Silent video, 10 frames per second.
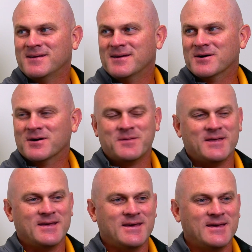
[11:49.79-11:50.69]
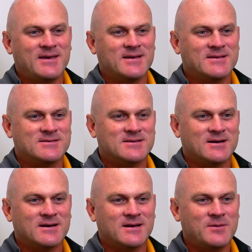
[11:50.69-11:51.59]
you know, I mean,
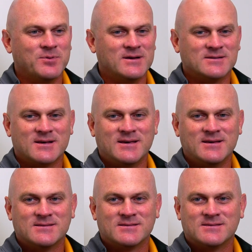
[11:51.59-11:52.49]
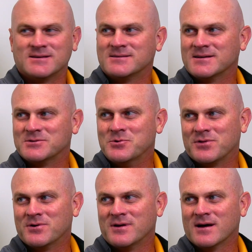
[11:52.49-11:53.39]
he plays like he's 6'6",
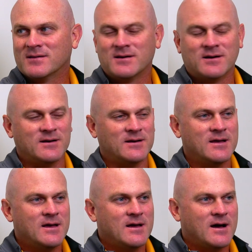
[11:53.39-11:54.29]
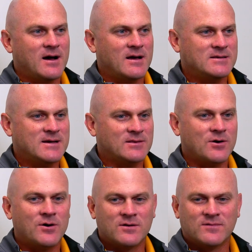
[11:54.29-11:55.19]
230 out there, and he's got the
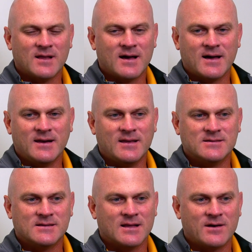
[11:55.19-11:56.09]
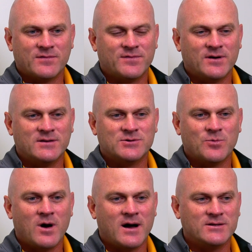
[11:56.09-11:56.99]
heart of a lion, and he's a lot of fun to
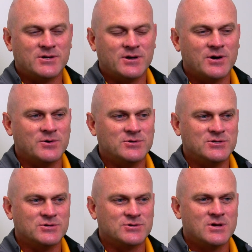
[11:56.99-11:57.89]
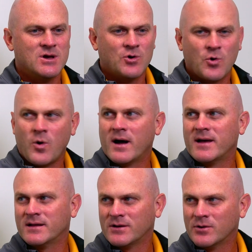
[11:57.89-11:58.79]
watch and coach. He's just
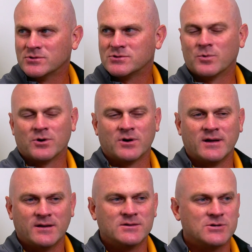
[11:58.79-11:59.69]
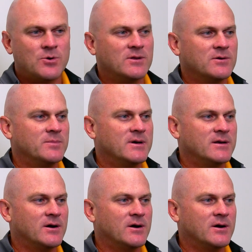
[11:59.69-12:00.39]
quiet, goes to work, and does go a little bit